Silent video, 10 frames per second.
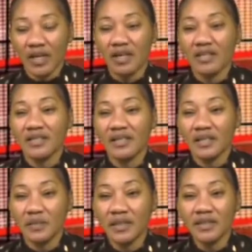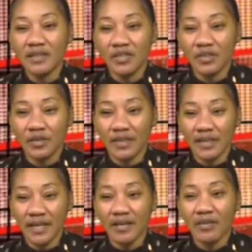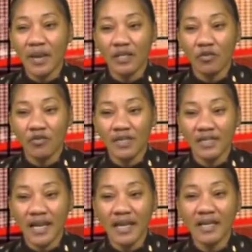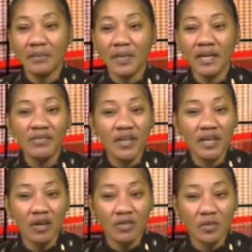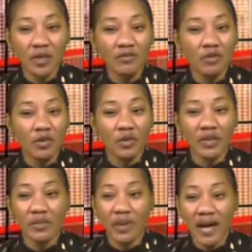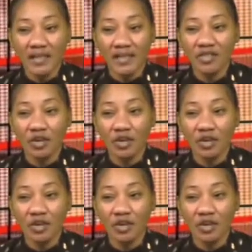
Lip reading: In a statement issued today, the Met Office said it made the announcement following the passage